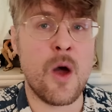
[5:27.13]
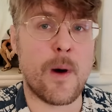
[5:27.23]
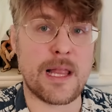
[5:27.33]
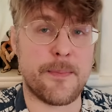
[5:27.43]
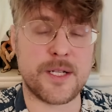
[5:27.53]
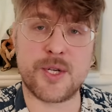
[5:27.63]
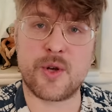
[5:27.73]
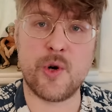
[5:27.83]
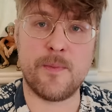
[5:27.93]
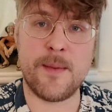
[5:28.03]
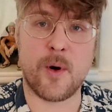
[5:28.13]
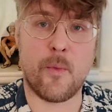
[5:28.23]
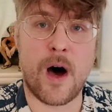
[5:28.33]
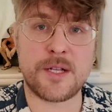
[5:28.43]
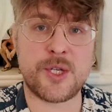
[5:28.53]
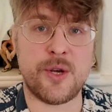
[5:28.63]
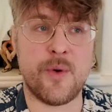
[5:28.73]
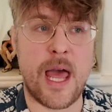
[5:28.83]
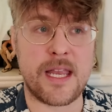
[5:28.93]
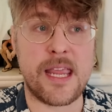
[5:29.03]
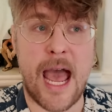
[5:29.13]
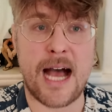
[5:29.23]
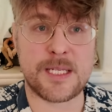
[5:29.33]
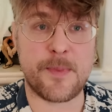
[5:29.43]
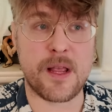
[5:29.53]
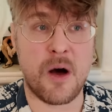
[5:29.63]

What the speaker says: while a bunch of cool people watch you and gasp and